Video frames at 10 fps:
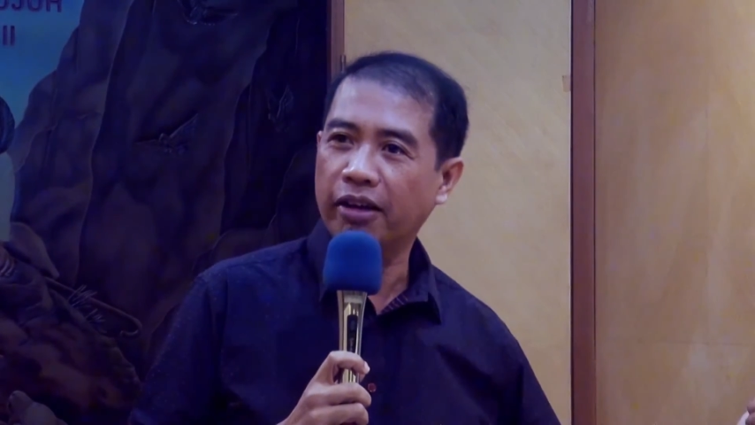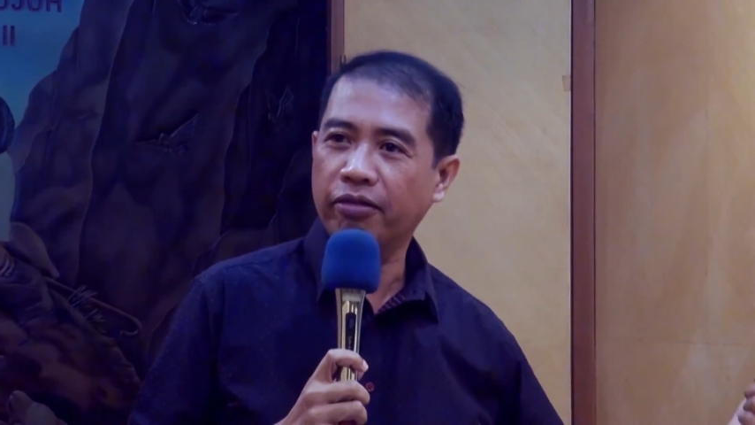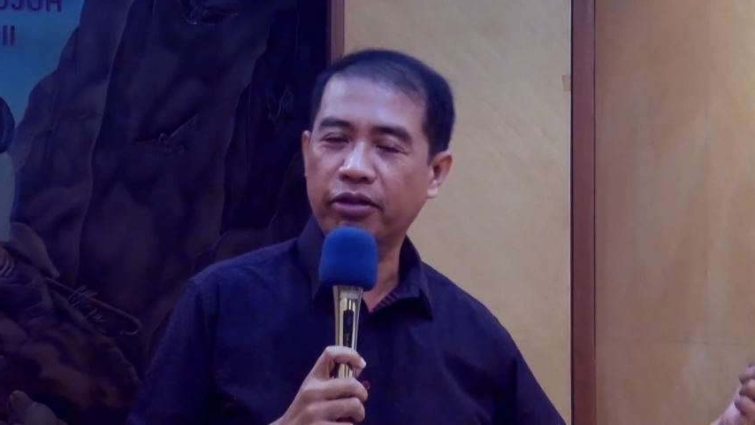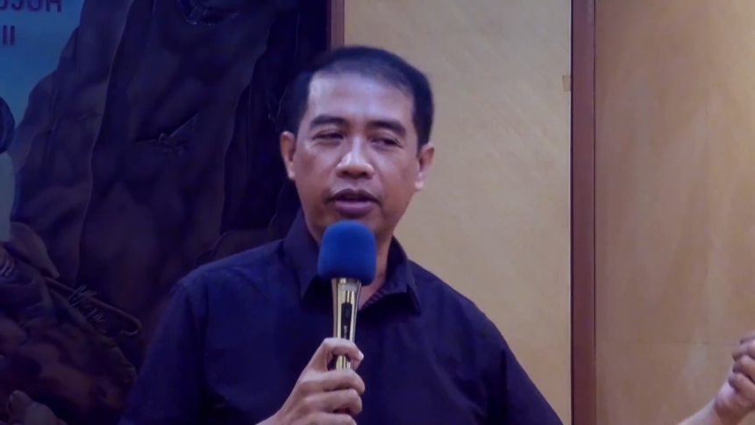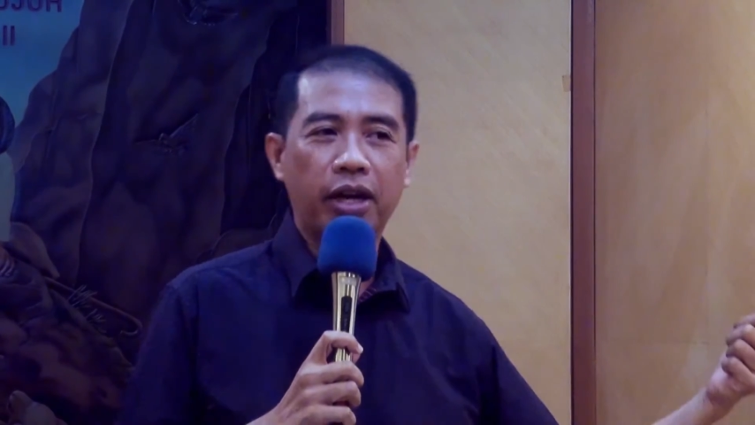
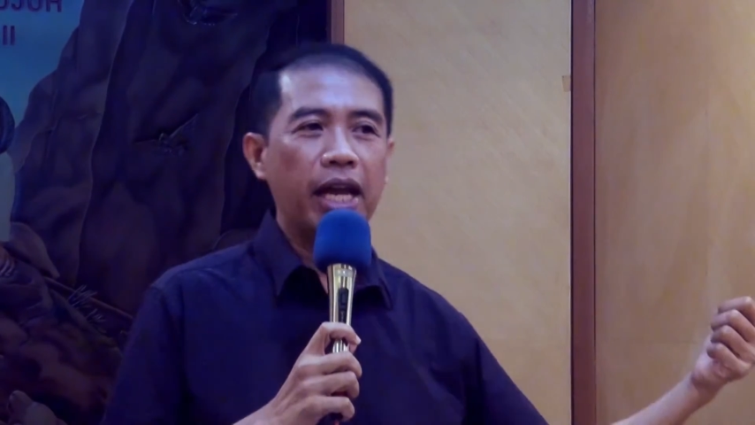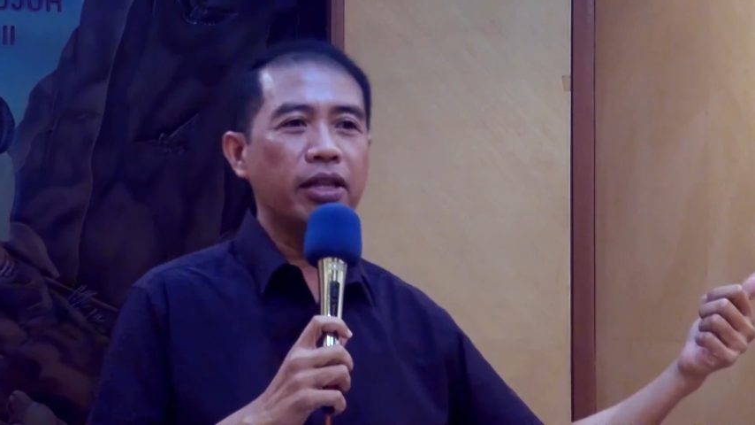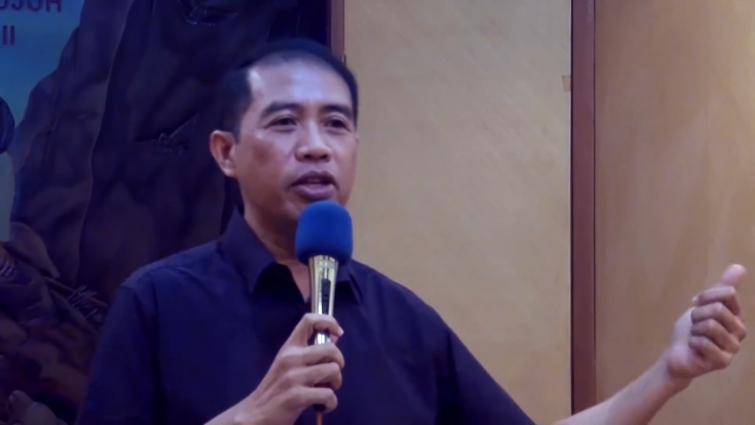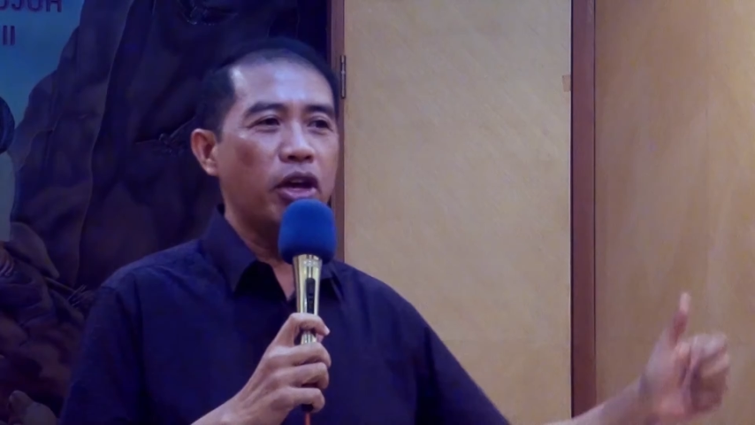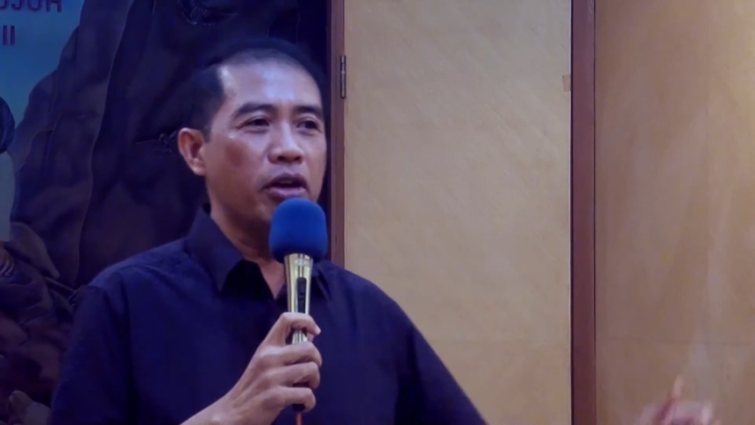after
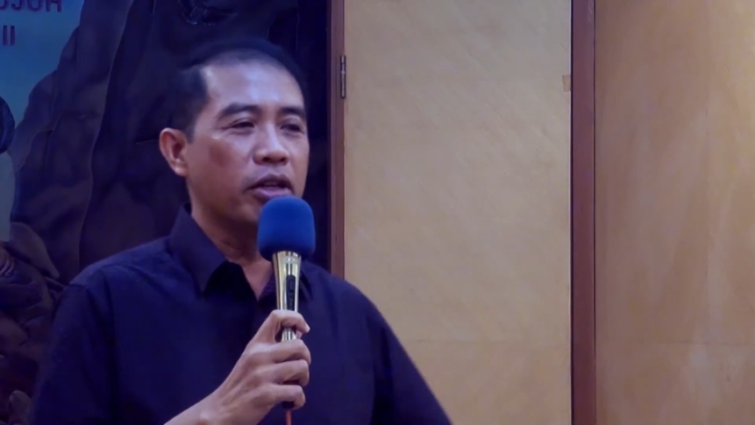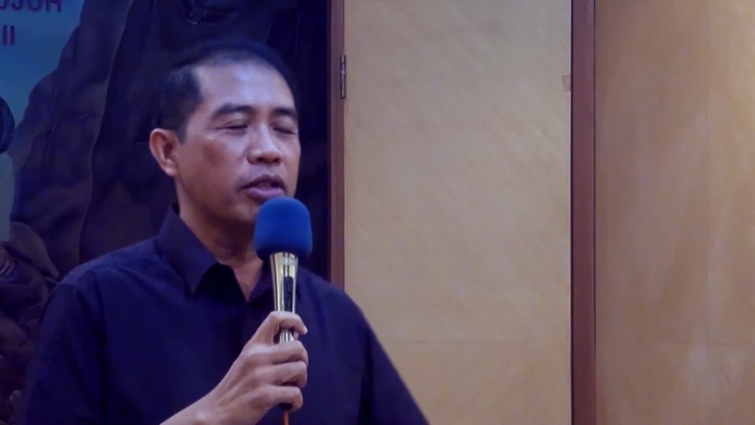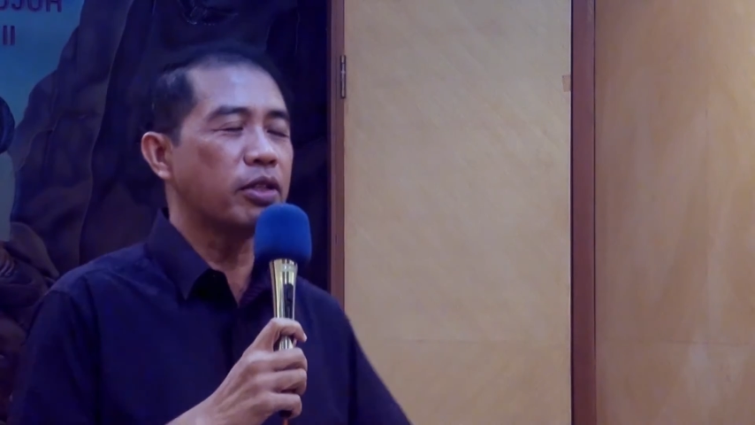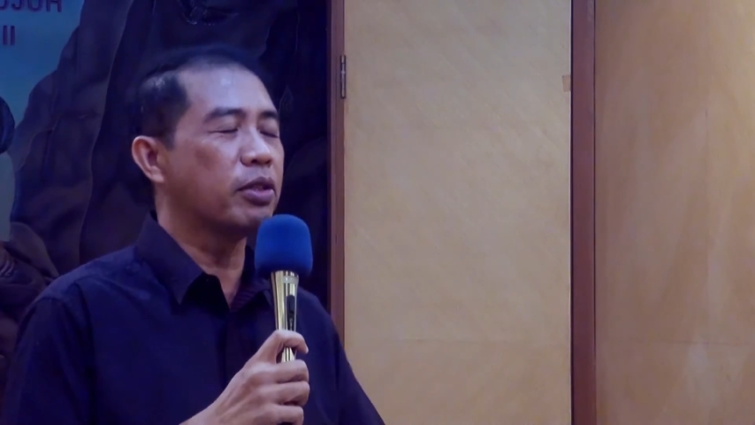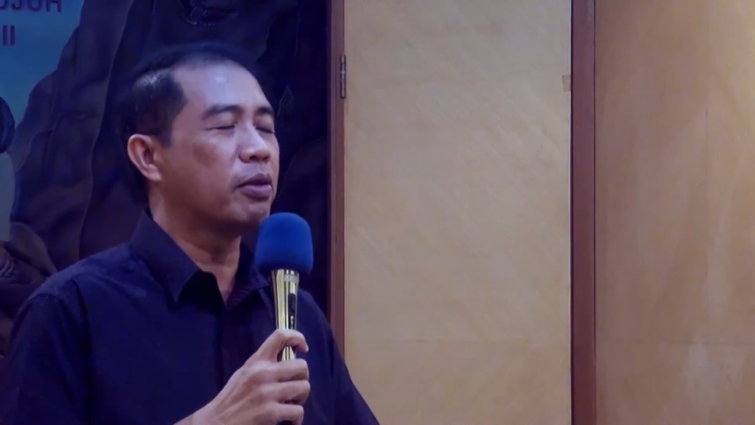8
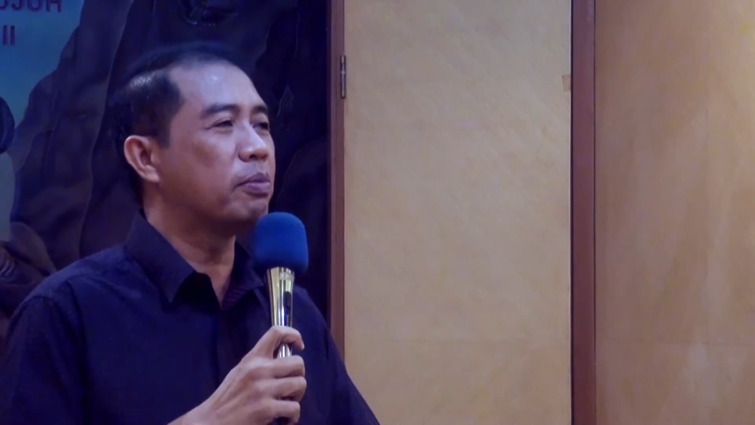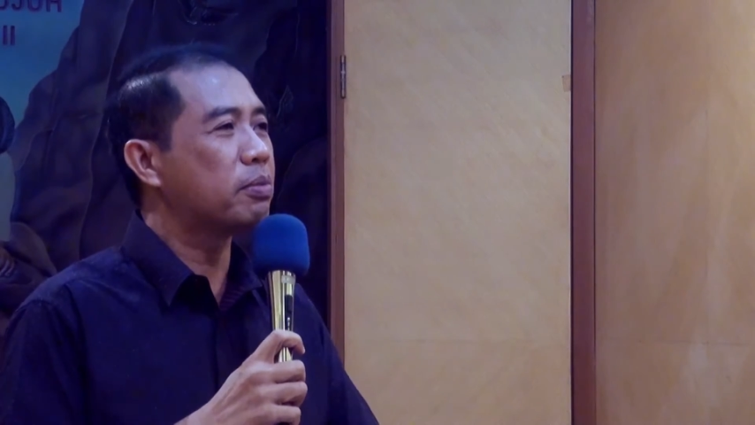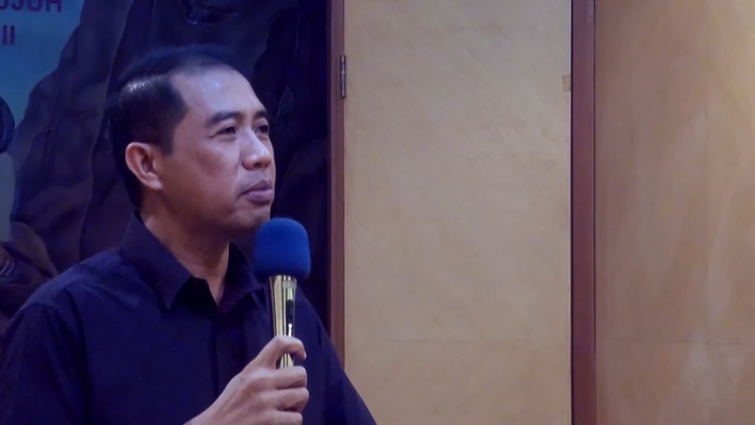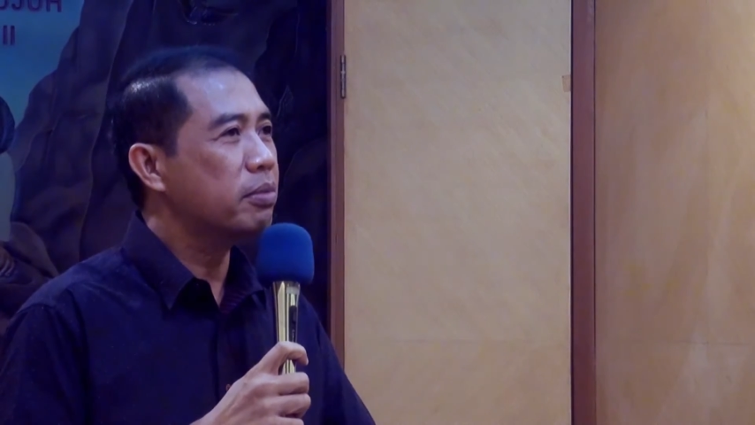years,